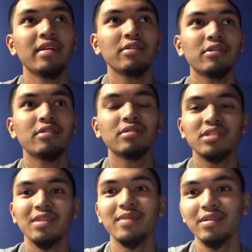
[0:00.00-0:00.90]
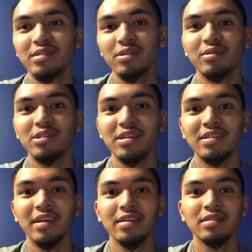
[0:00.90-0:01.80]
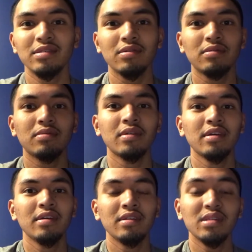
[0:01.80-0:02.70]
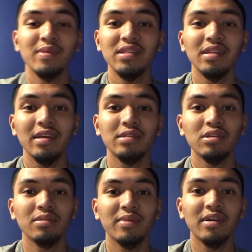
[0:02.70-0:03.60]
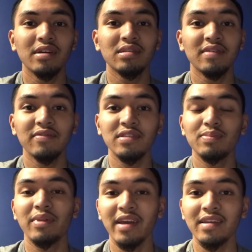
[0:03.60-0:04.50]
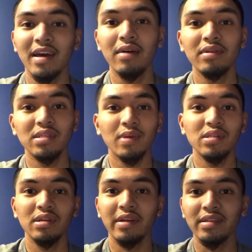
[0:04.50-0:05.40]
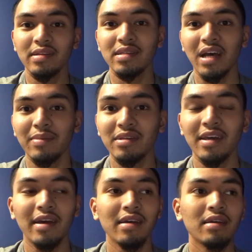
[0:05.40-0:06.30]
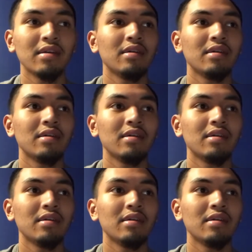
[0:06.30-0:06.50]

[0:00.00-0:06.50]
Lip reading: your cheat meals and your cheat days. So this makes it easier, because if it's planned out, especially like the time and day,